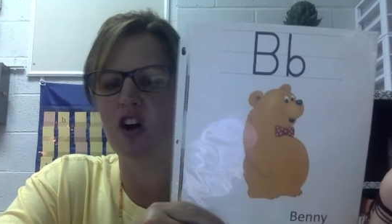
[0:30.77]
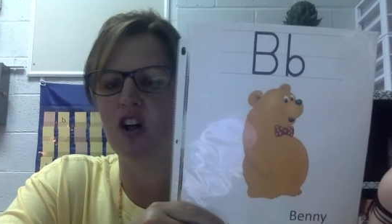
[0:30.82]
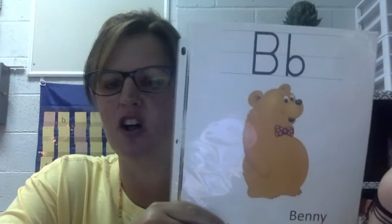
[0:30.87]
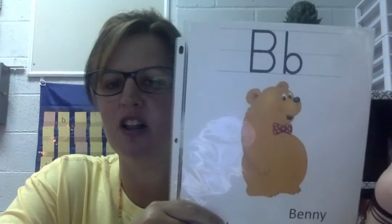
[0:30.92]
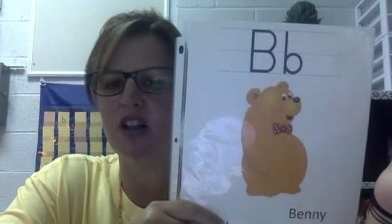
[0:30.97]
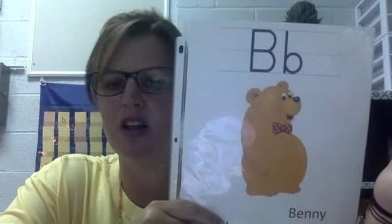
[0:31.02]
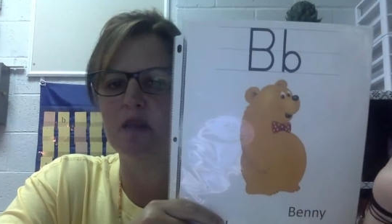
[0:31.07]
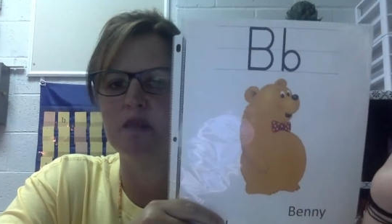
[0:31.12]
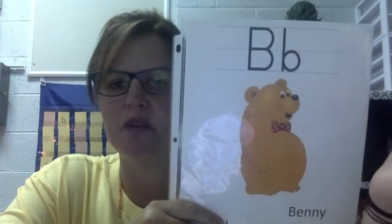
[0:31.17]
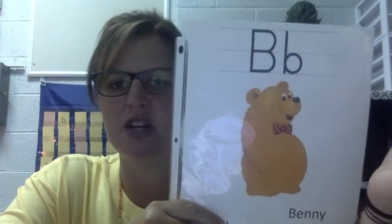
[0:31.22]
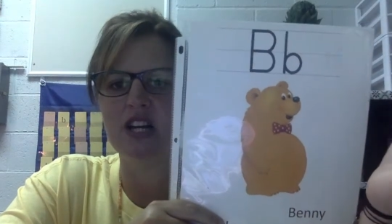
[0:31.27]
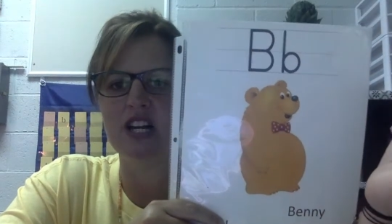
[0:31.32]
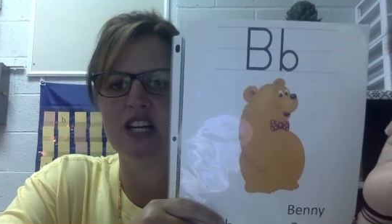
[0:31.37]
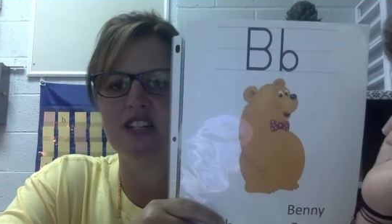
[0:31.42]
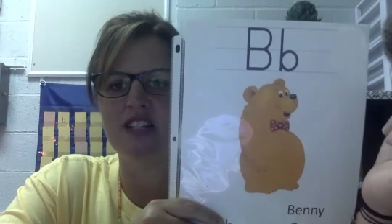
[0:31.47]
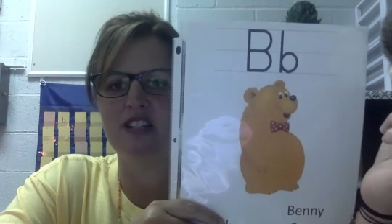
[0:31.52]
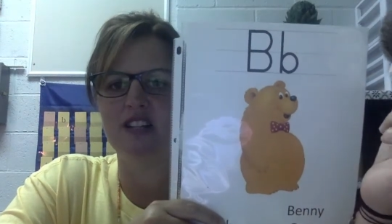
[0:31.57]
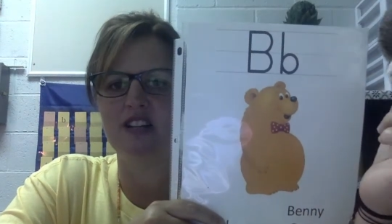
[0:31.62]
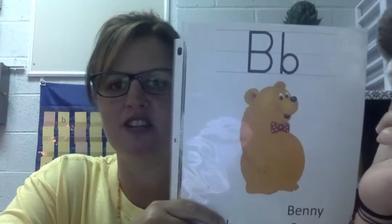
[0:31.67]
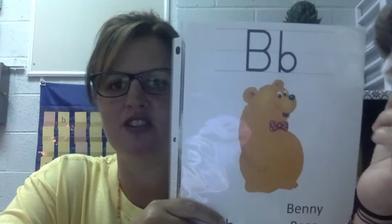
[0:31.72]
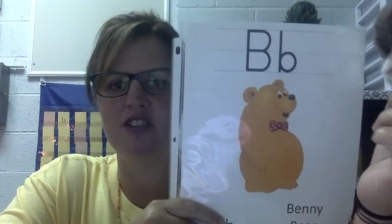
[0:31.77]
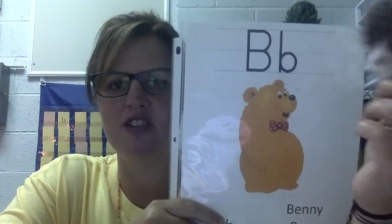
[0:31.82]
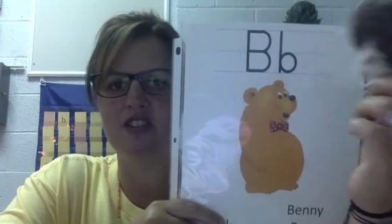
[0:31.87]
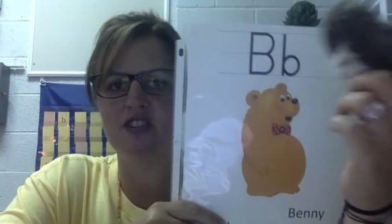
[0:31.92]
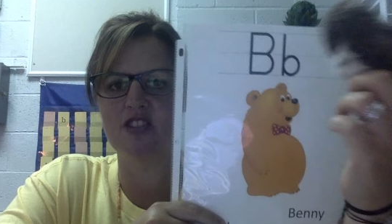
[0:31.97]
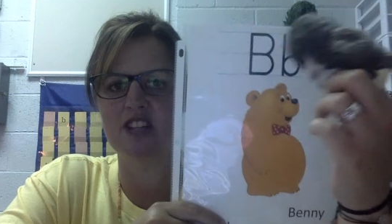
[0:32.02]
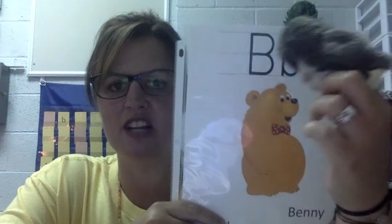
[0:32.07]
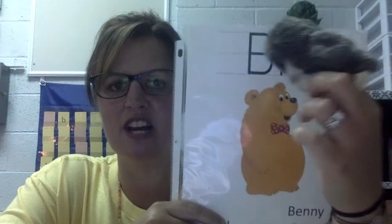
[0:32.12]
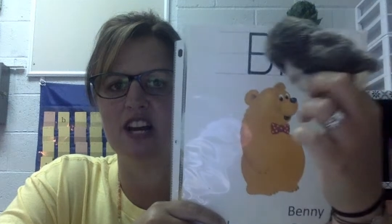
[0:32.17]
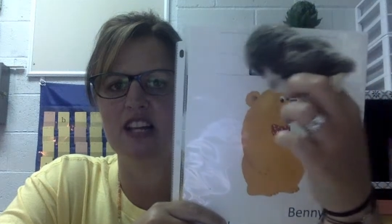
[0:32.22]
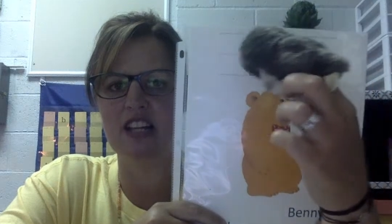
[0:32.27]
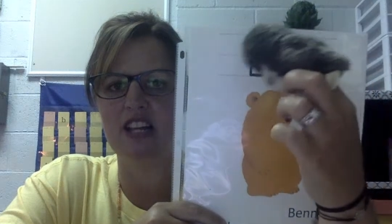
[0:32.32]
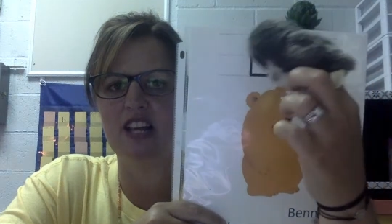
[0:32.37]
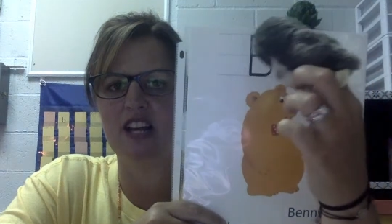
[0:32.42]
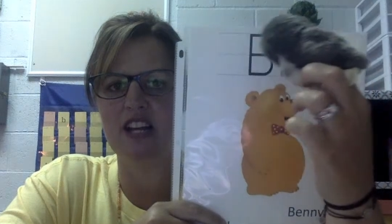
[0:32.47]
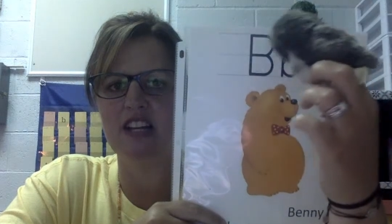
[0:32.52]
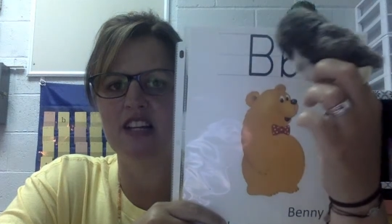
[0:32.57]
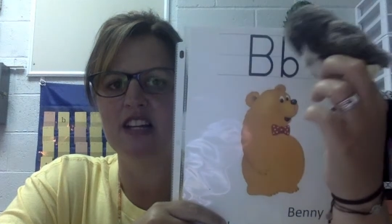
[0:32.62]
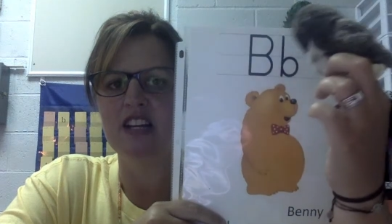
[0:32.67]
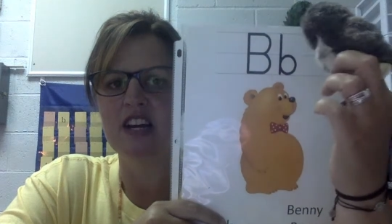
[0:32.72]
All uppercase letters are
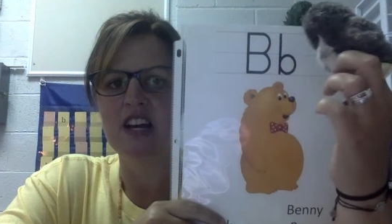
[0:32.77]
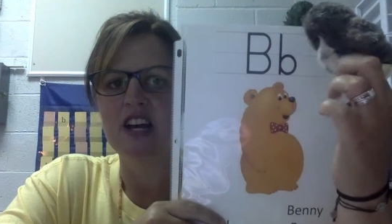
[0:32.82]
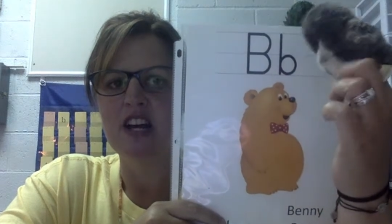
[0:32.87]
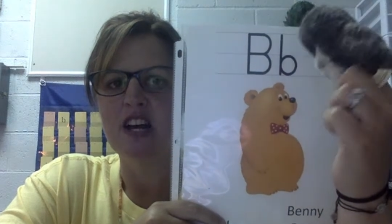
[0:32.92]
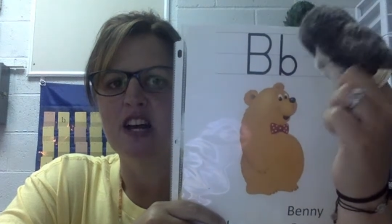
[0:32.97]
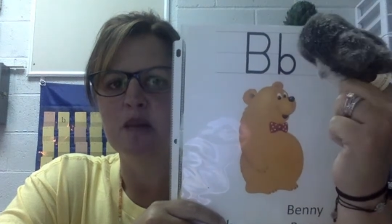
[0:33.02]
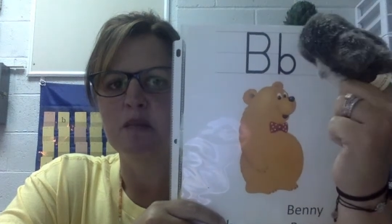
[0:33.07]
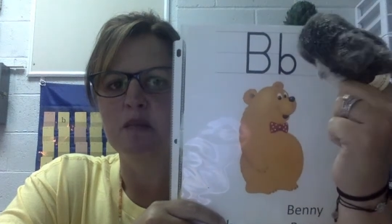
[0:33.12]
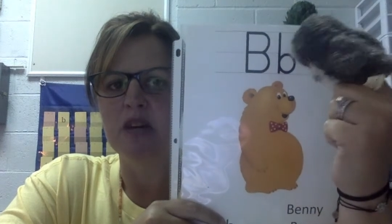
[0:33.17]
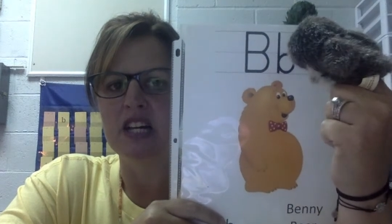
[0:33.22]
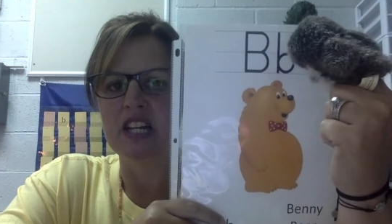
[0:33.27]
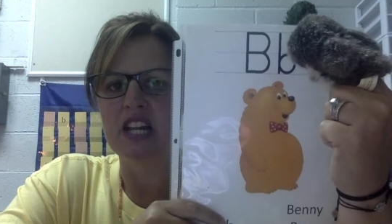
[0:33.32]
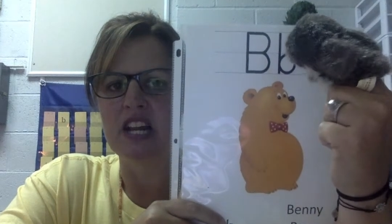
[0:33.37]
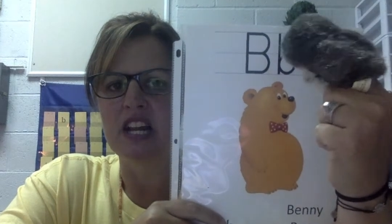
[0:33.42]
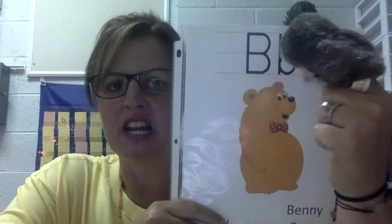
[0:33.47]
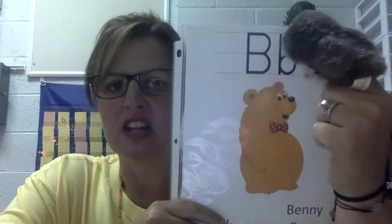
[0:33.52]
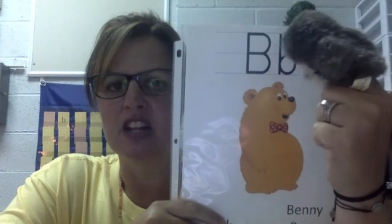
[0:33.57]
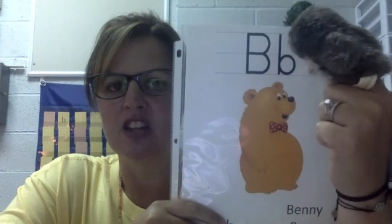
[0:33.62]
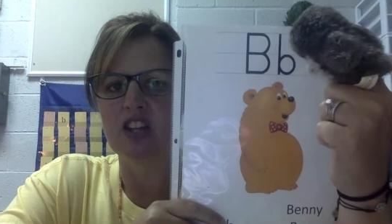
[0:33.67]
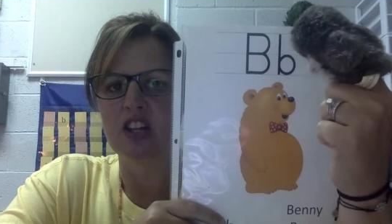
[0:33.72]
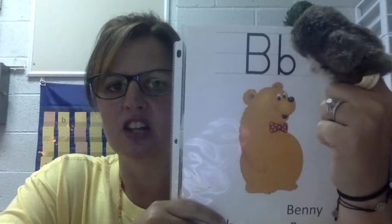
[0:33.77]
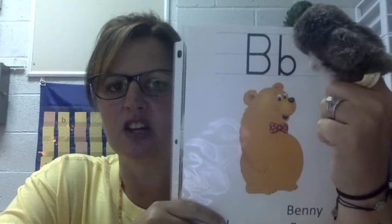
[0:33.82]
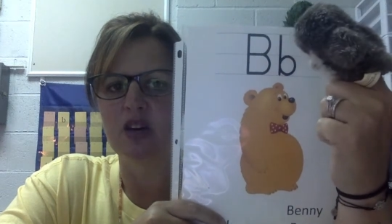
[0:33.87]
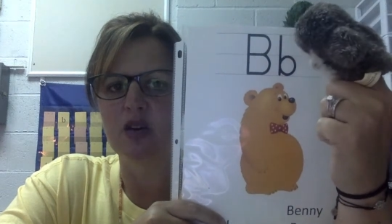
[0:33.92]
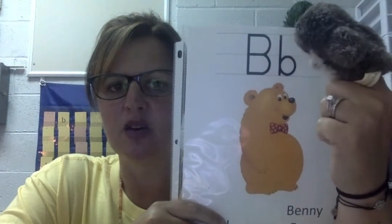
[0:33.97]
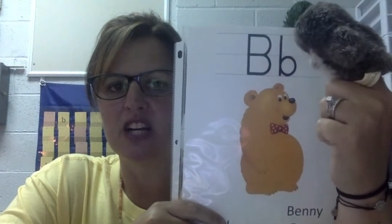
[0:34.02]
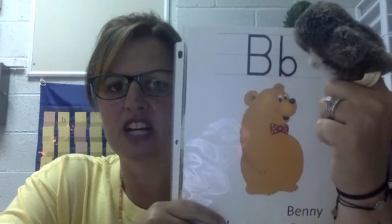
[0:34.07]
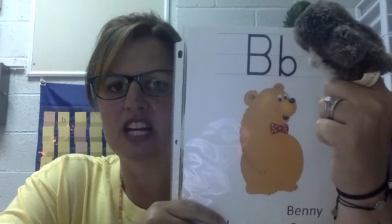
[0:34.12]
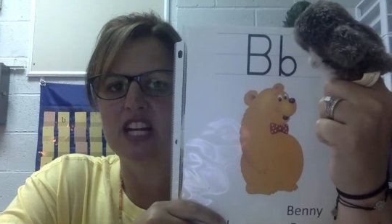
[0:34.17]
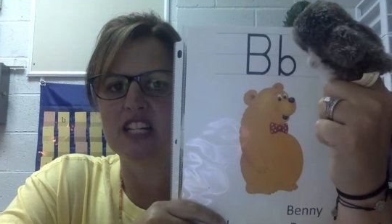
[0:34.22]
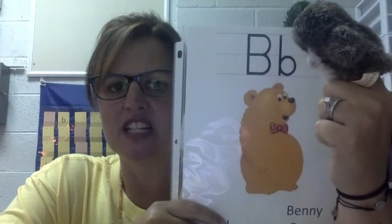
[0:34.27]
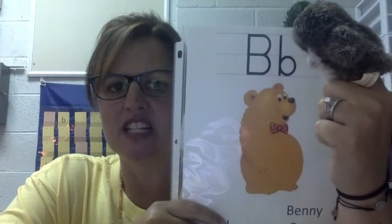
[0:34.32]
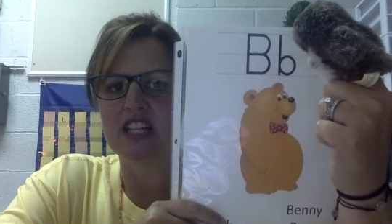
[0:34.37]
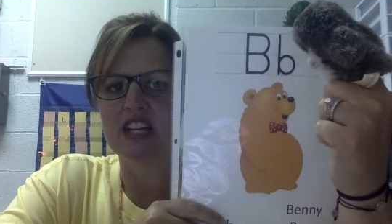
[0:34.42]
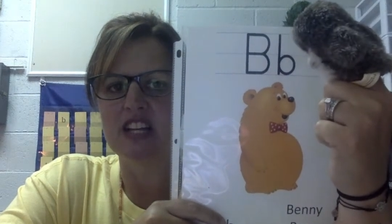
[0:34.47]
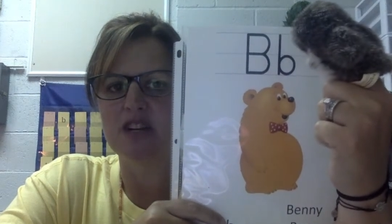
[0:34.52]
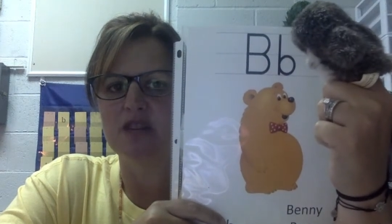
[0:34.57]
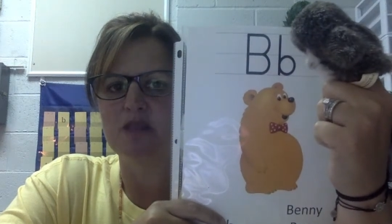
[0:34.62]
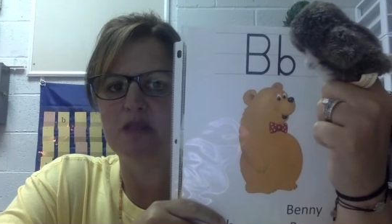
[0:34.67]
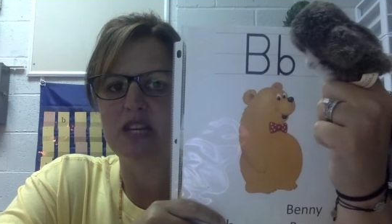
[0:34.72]
skyline, but the lowercase
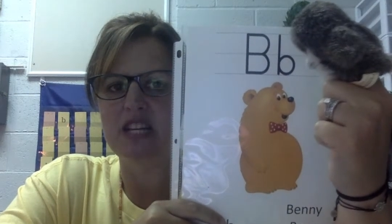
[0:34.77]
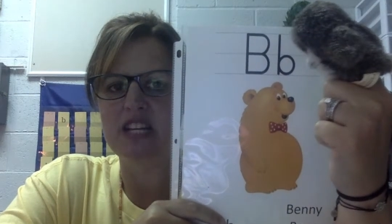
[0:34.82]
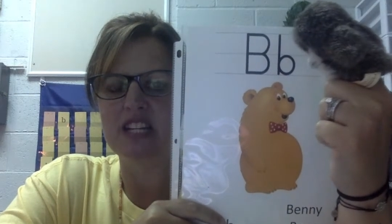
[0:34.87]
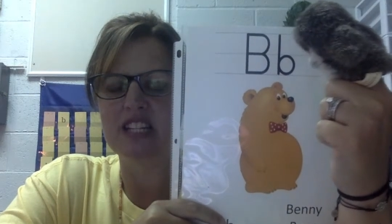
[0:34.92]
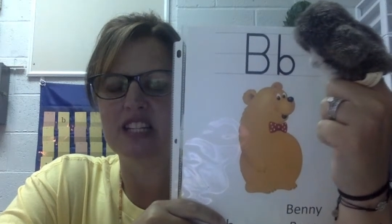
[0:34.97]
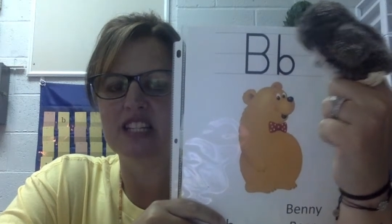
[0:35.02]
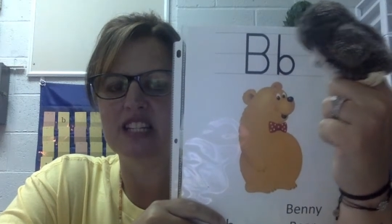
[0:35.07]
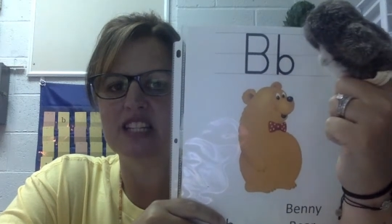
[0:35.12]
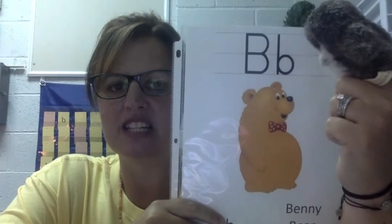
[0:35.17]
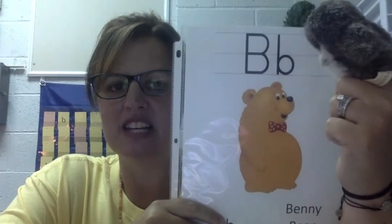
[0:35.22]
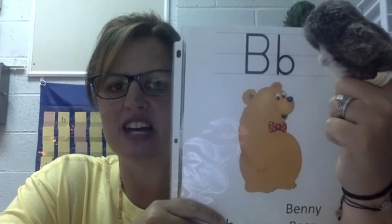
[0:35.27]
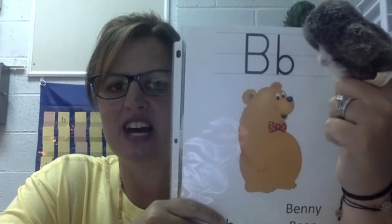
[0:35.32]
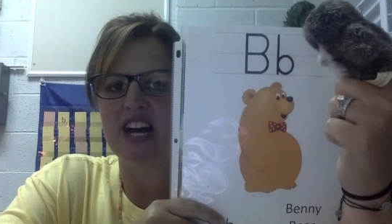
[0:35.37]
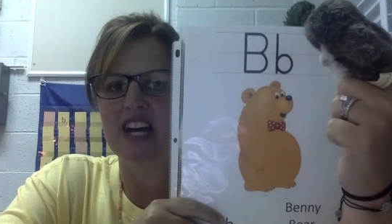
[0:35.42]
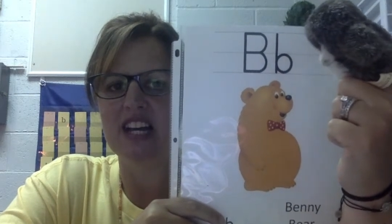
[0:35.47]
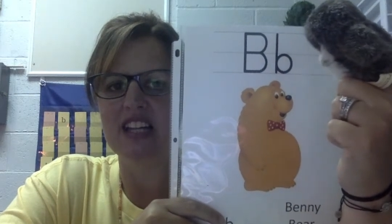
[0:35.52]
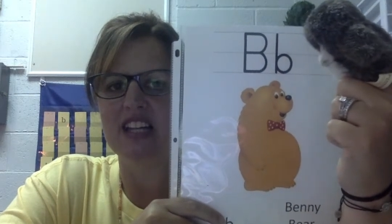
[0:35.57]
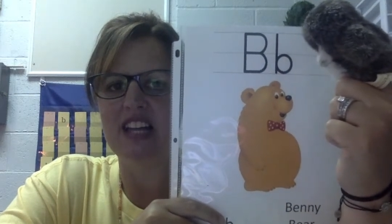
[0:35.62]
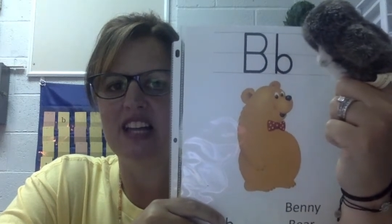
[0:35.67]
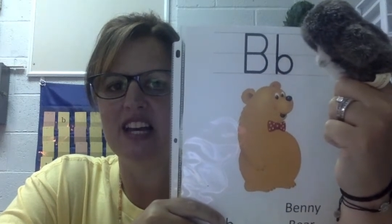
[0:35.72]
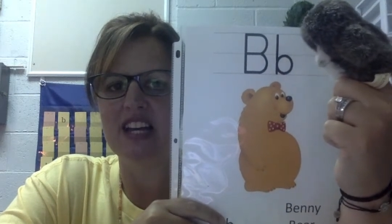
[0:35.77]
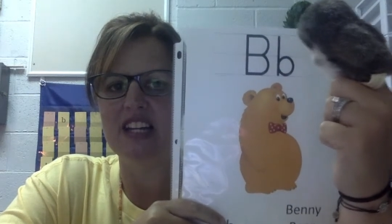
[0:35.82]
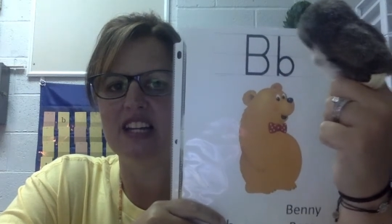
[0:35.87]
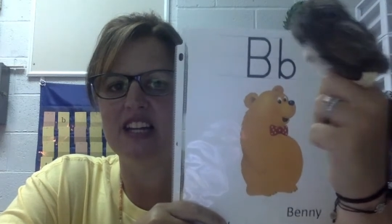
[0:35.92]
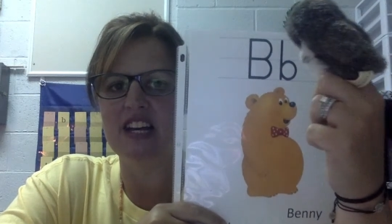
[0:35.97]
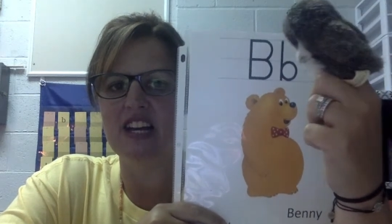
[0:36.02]
letter B is skyline